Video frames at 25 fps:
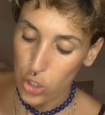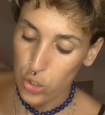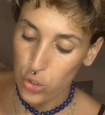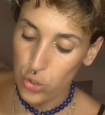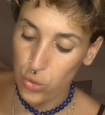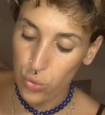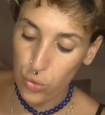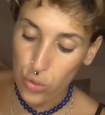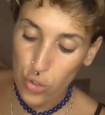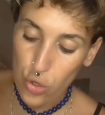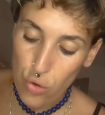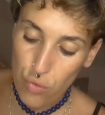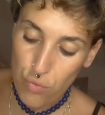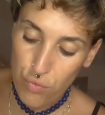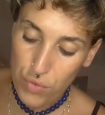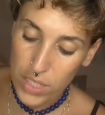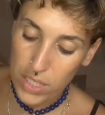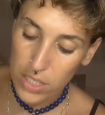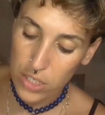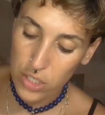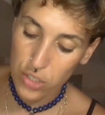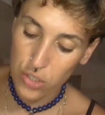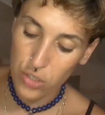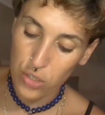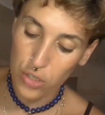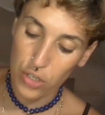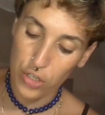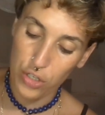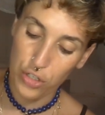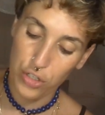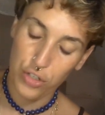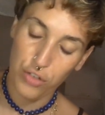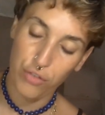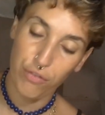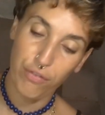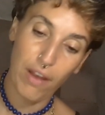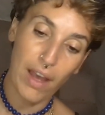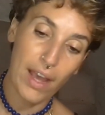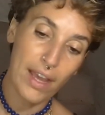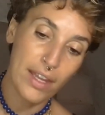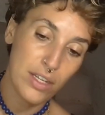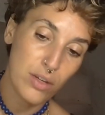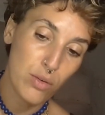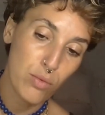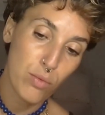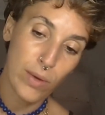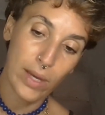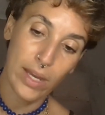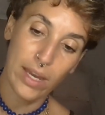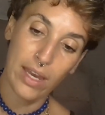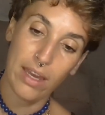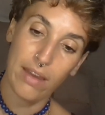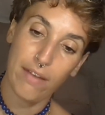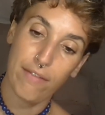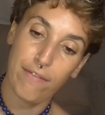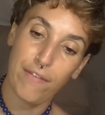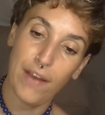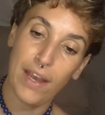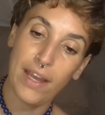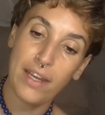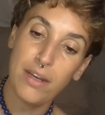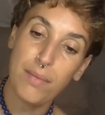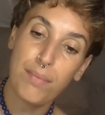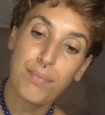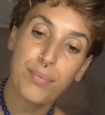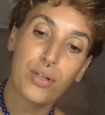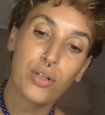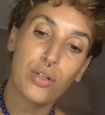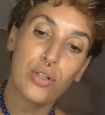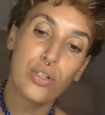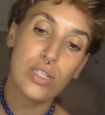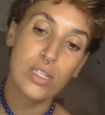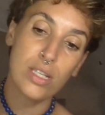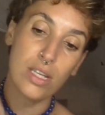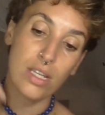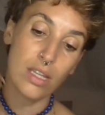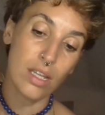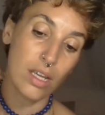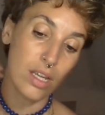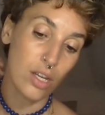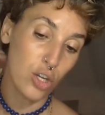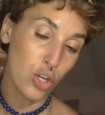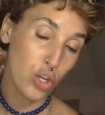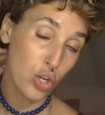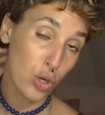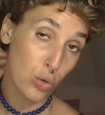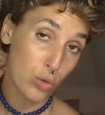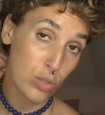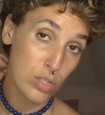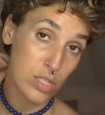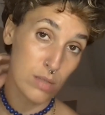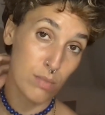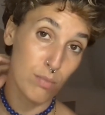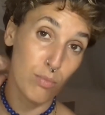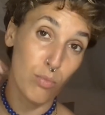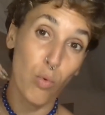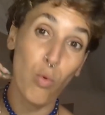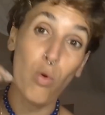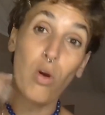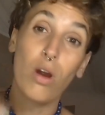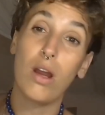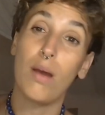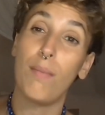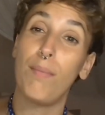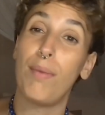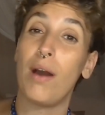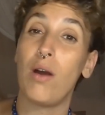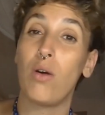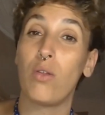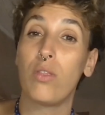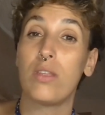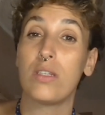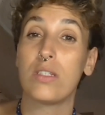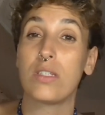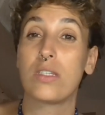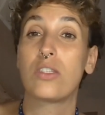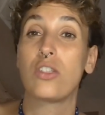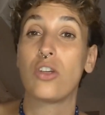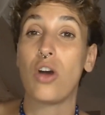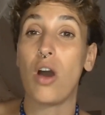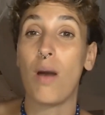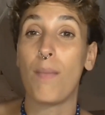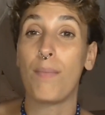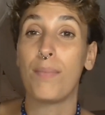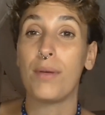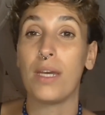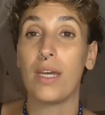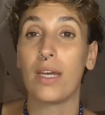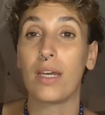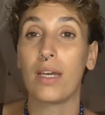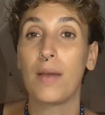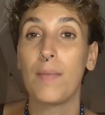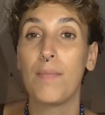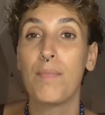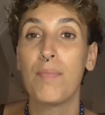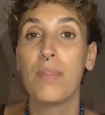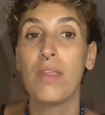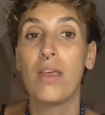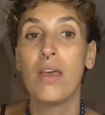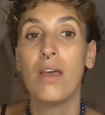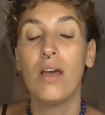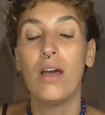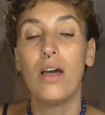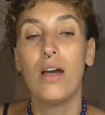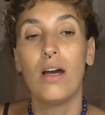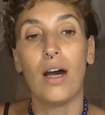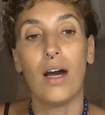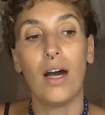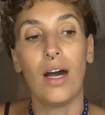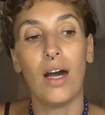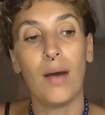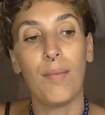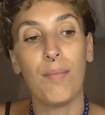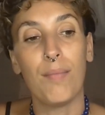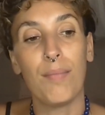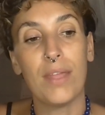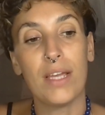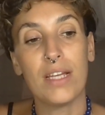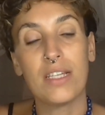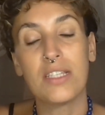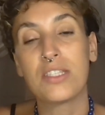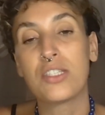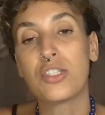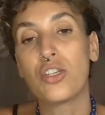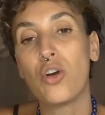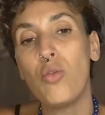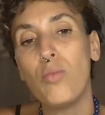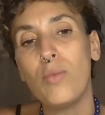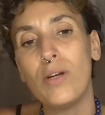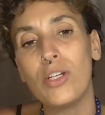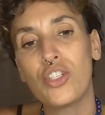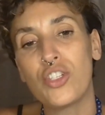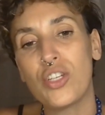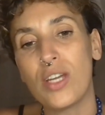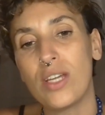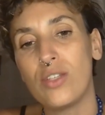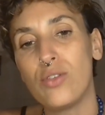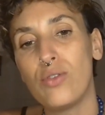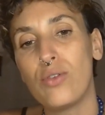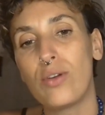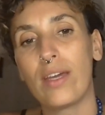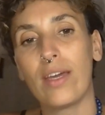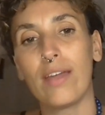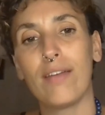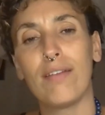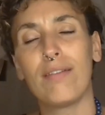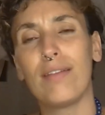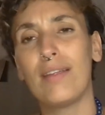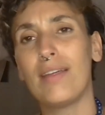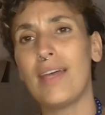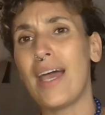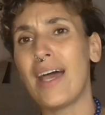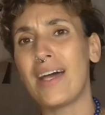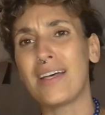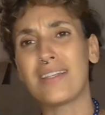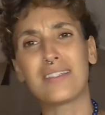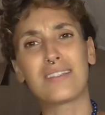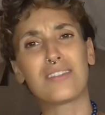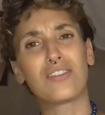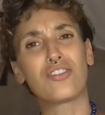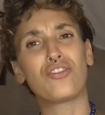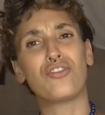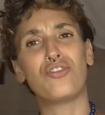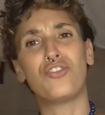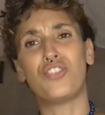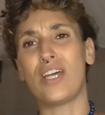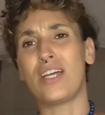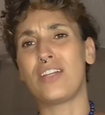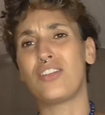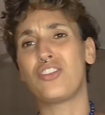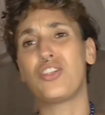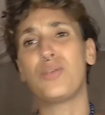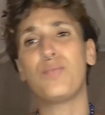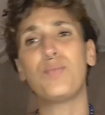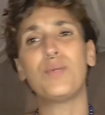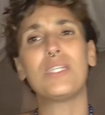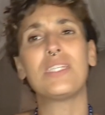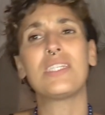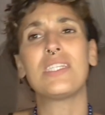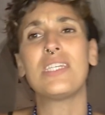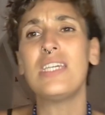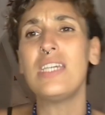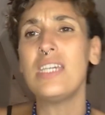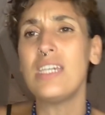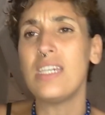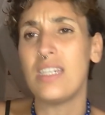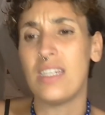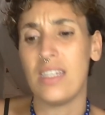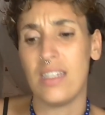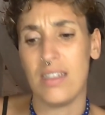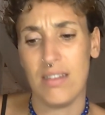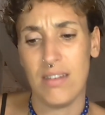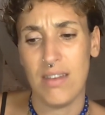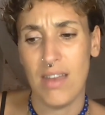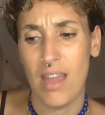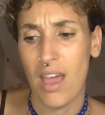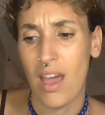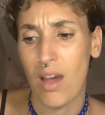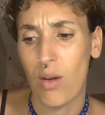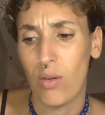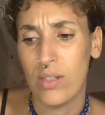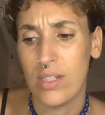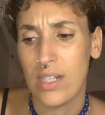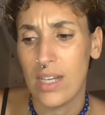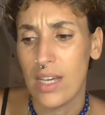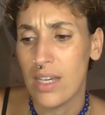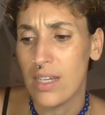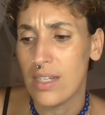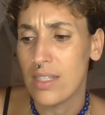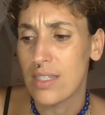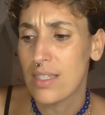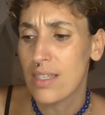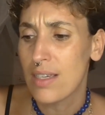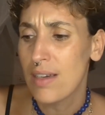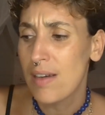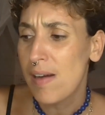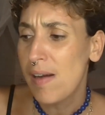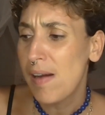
Do your research, find a way, find a person that knows more about this topic. There's so much that you can ask ChatGPT nowadays.